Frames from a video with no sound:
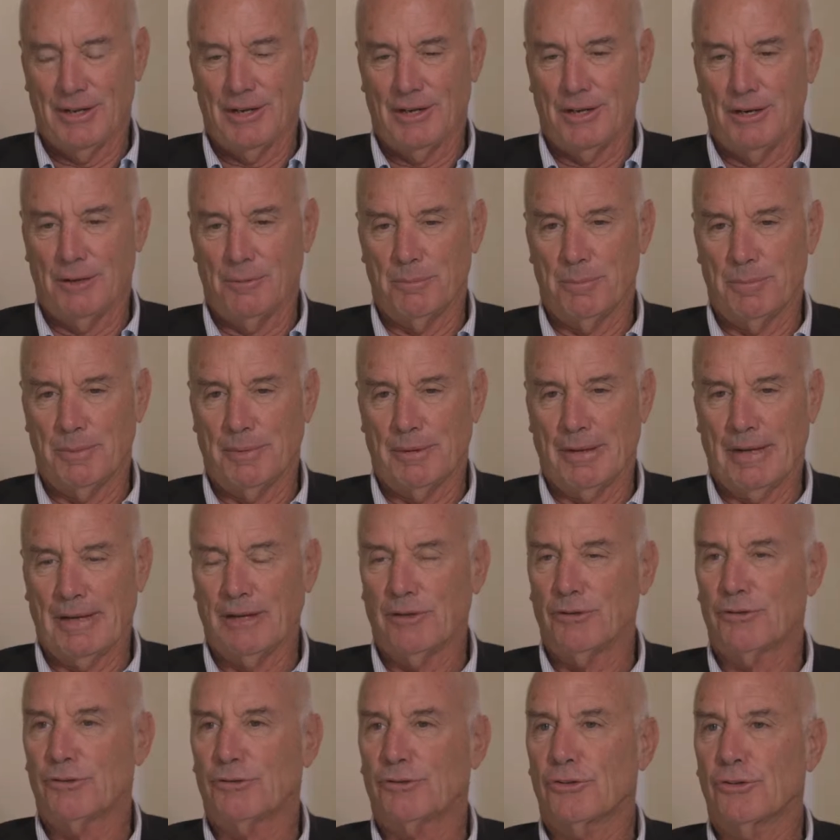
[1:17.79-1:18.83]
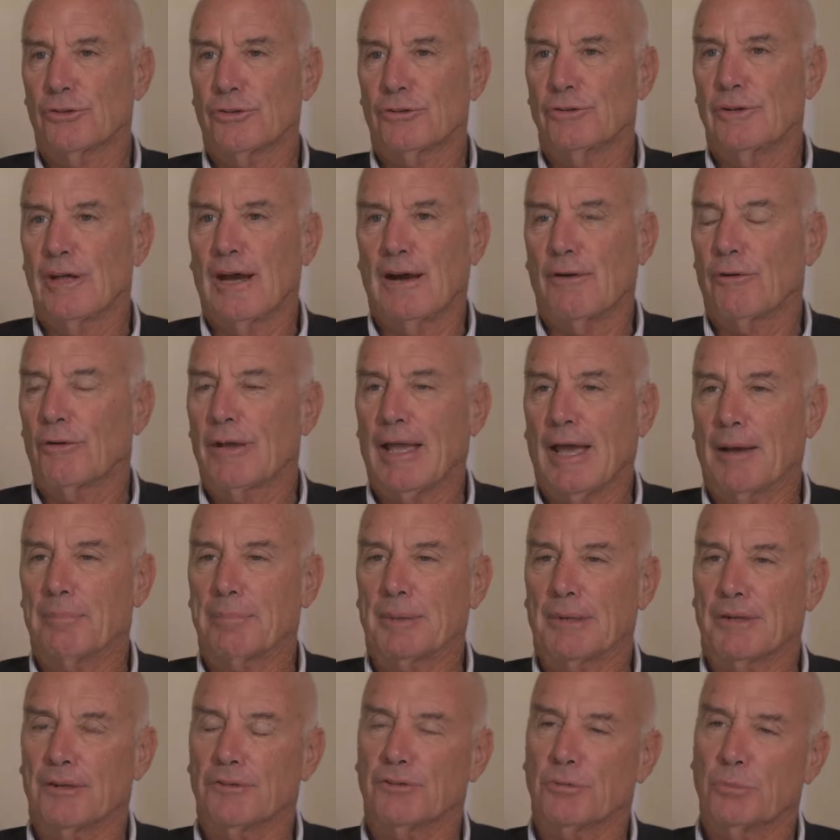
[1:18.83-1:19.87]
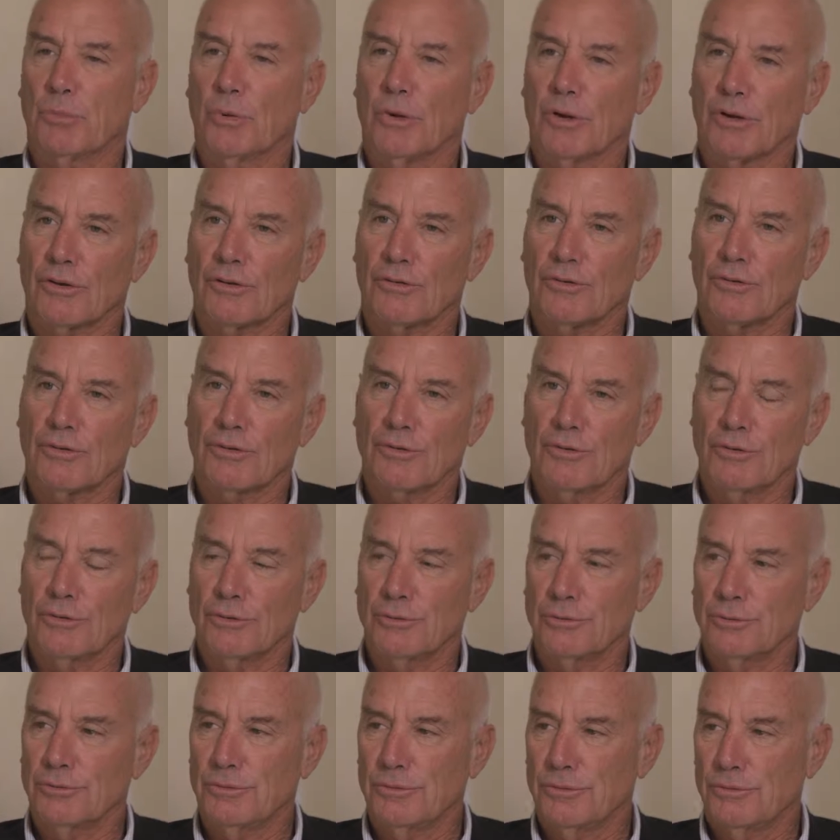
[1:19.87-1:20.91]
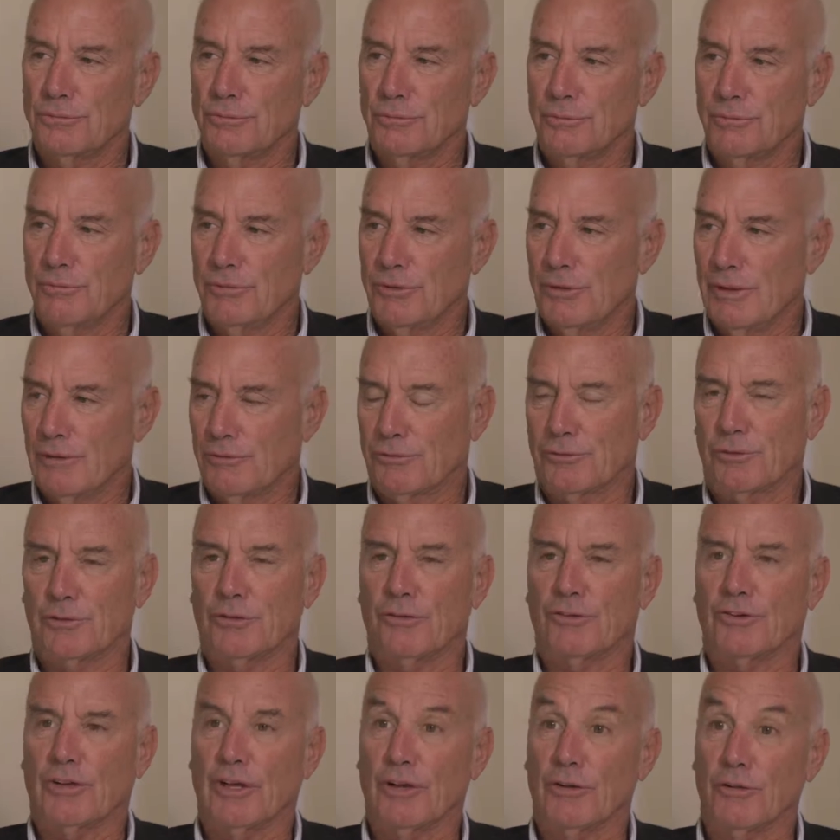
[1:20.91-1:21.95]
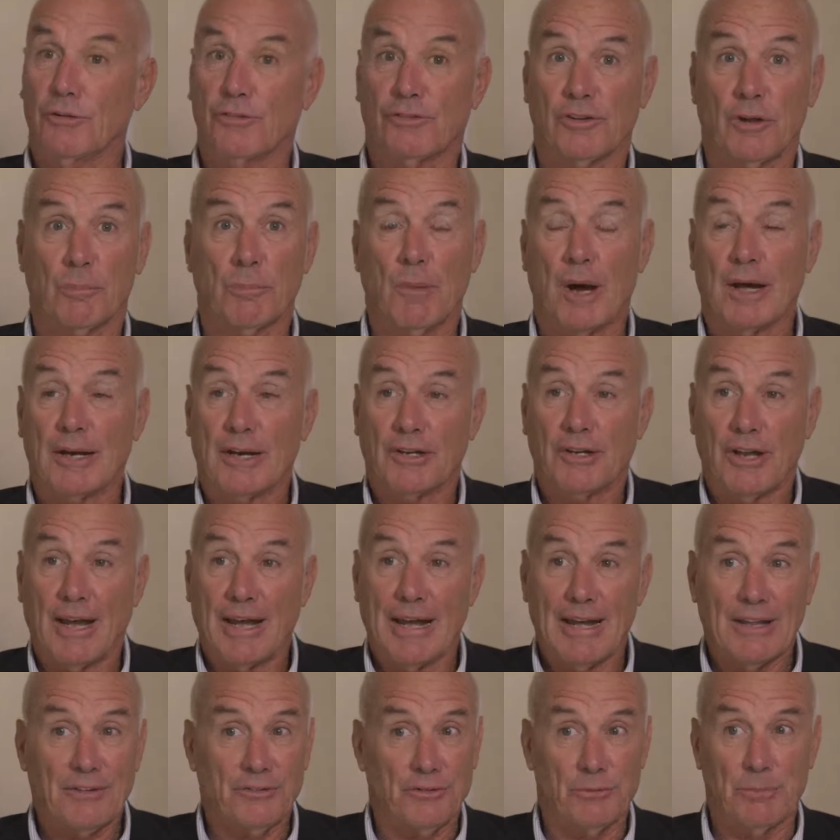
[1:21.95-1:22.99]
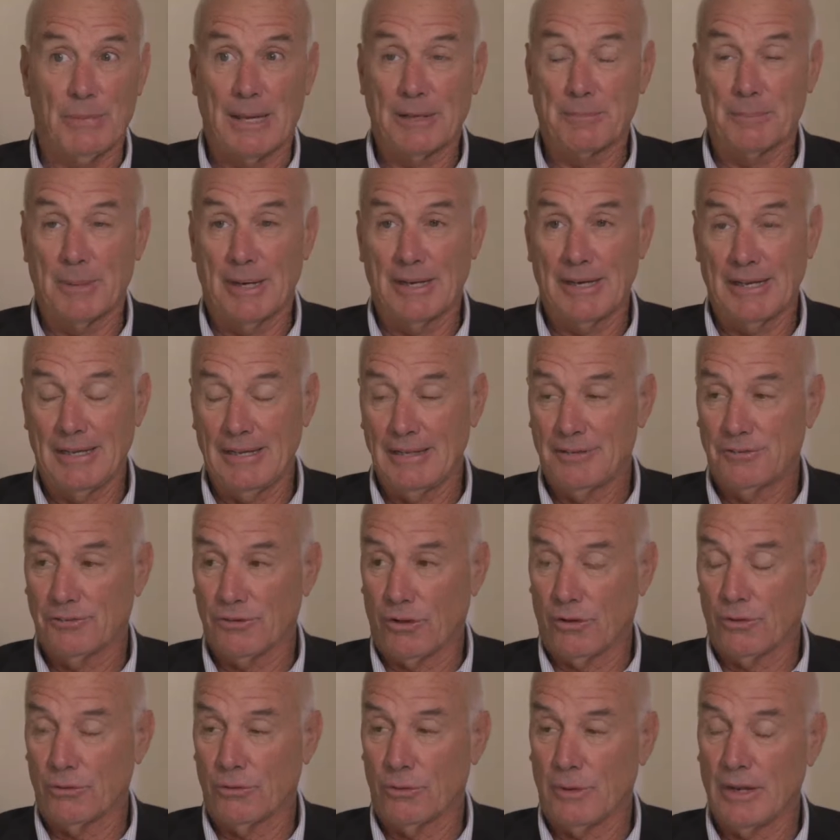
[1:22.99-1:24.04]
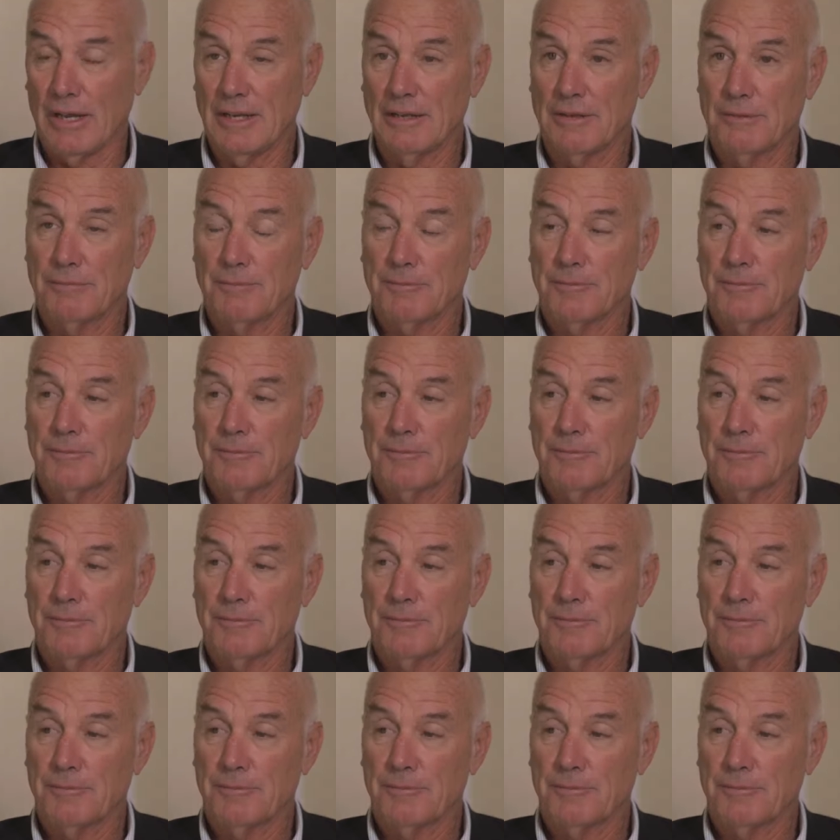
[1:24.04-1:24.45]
I understood how capitalism works. You have certain skills, some monetize, you make money, it's all great.